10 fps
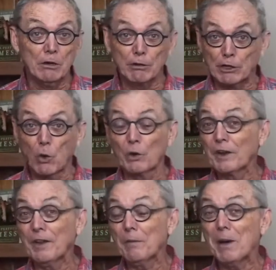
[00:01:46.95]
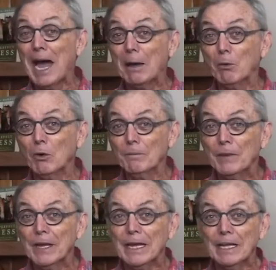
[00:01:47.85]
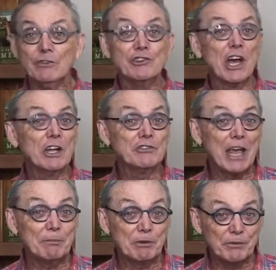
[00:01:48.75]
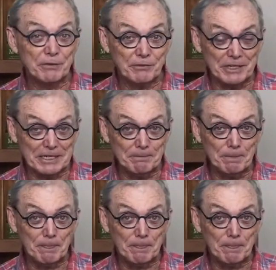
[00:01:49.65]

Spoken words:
recorded in the Bible in John chapter 15.